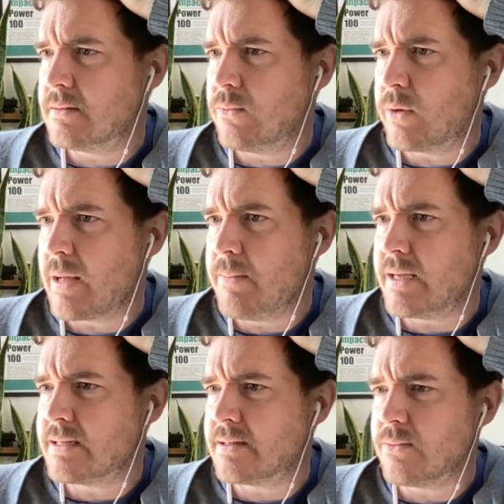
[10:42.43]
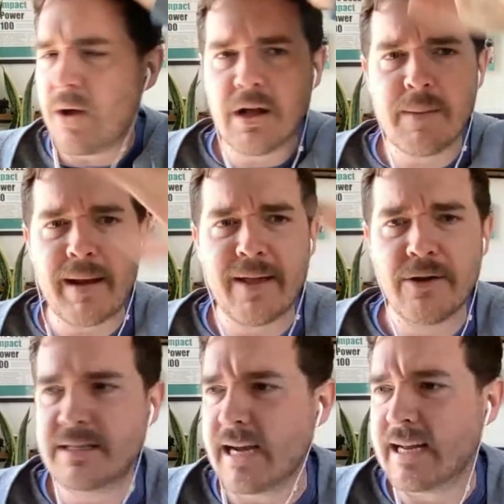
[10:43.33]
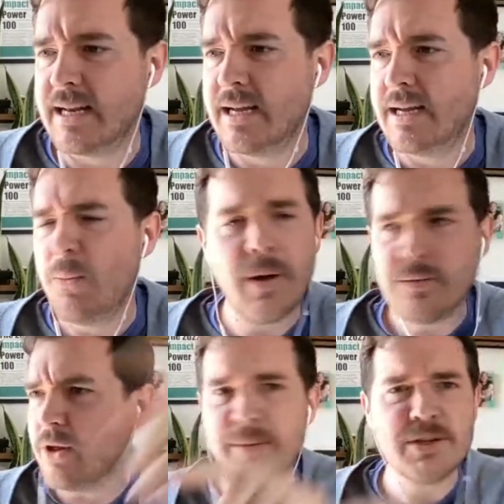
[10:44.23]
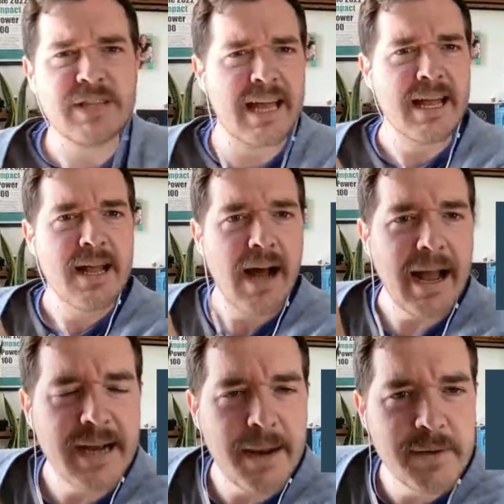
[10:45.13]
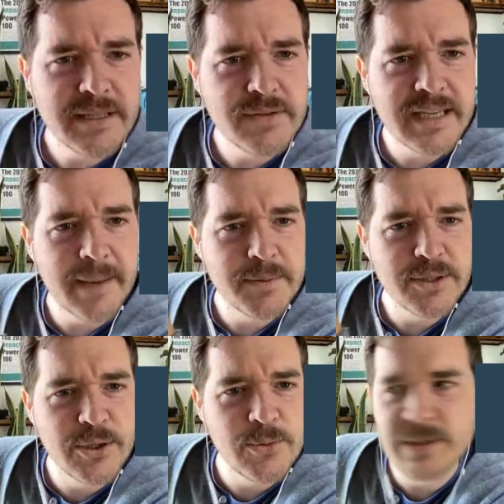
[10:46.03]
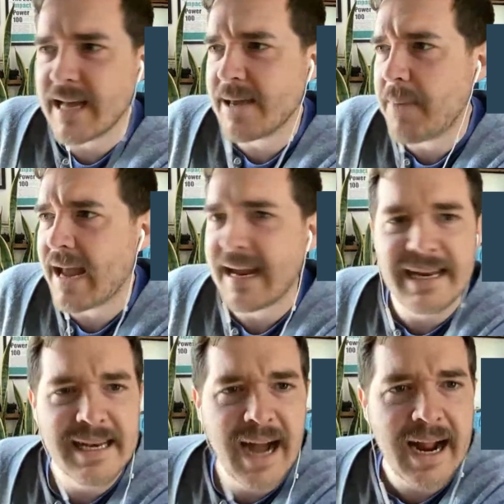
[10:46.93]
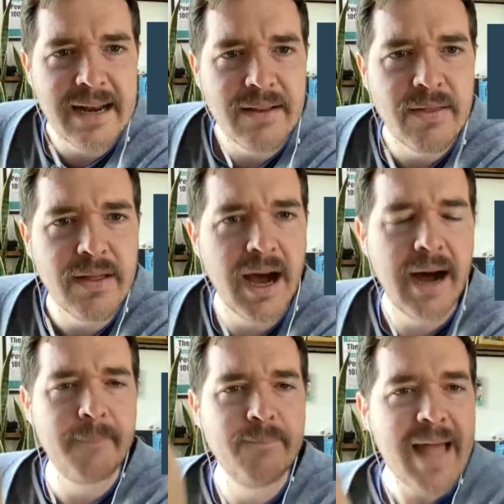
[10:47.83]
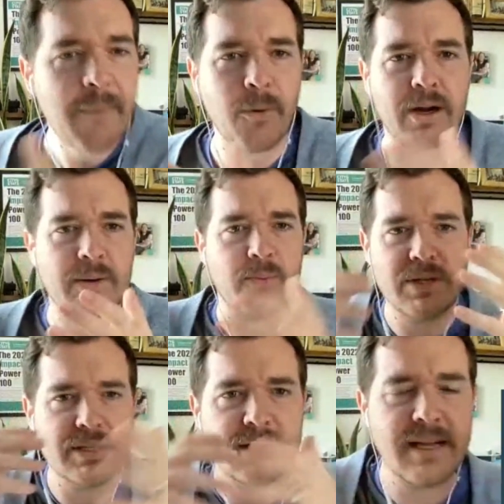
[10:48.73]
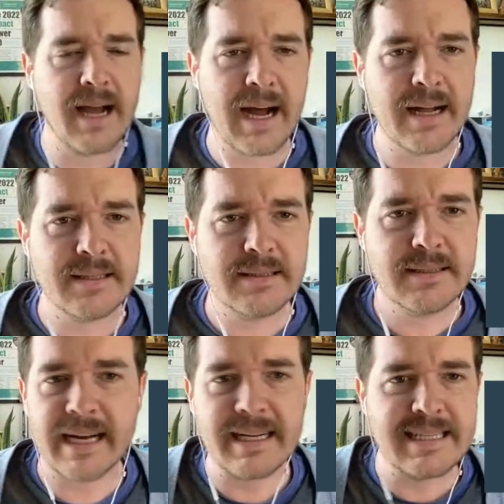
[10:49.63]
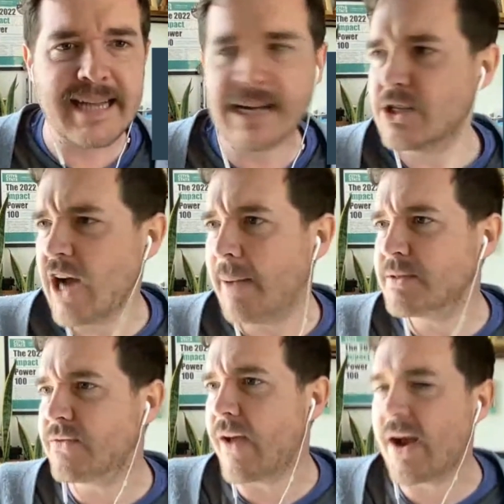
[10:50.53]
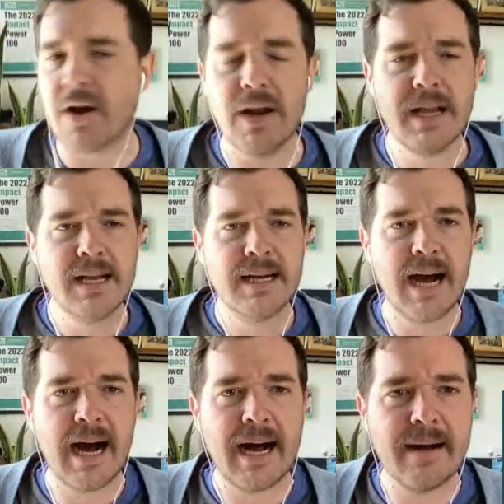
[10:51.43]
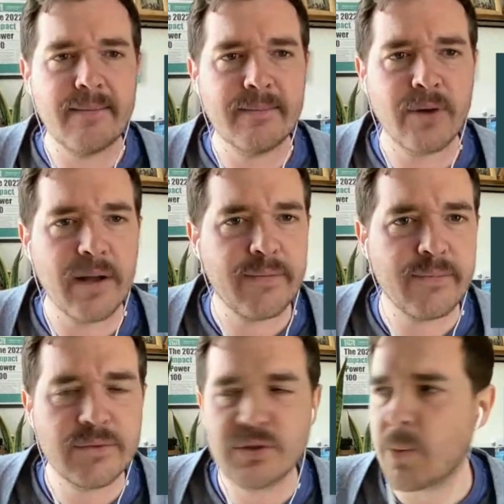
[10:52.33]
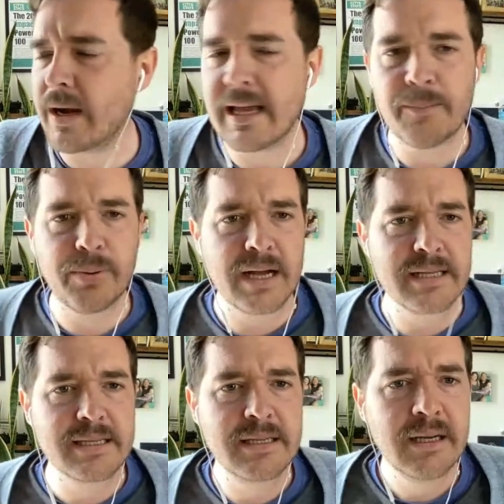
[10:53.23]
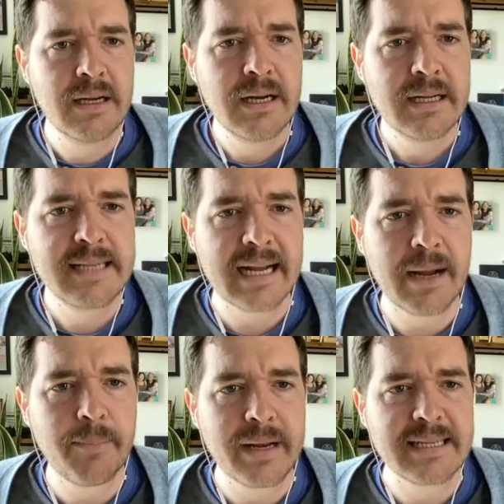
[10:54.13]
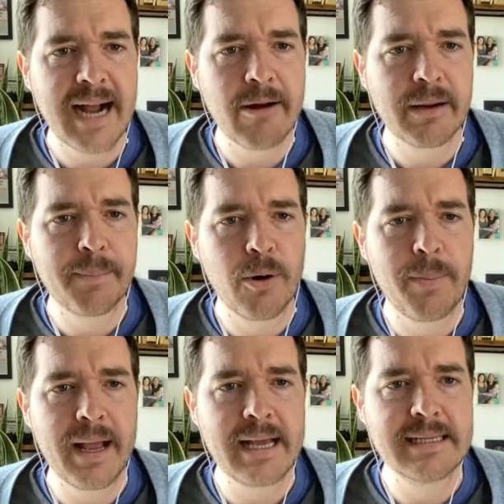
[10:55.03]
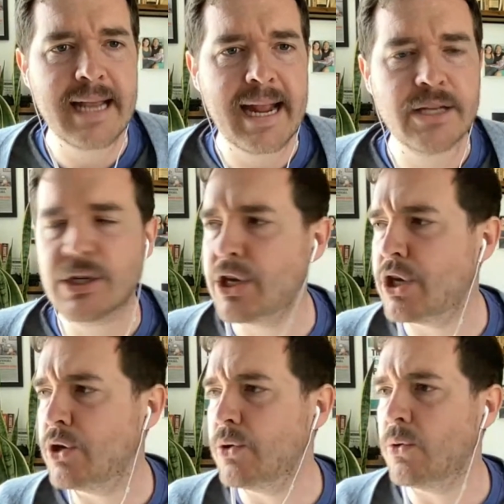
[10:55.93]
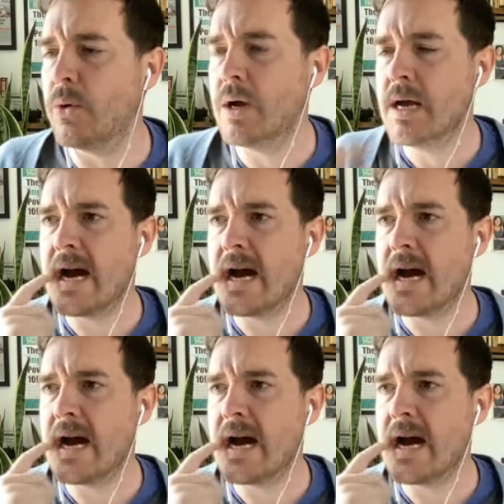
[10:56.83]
what I missed. Well, I'll come back here in a second. Well, no, let me just say it. I must have skipped Tuesday, May 9th, Network, which is Technically's Tech Jobs Fair. We'll have 20 plus tech companies hiring at Perpay's HQ.